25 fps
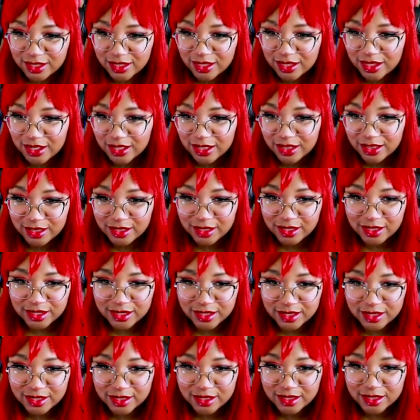
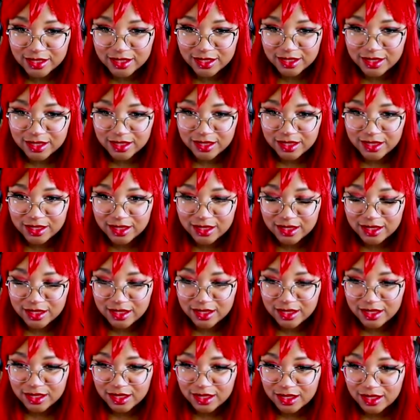Golly.
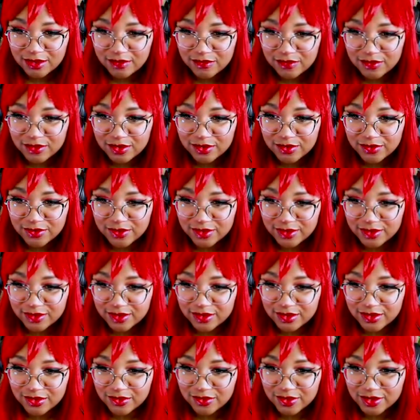I have no sense
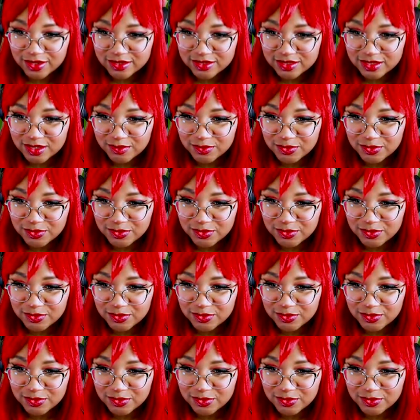of direction.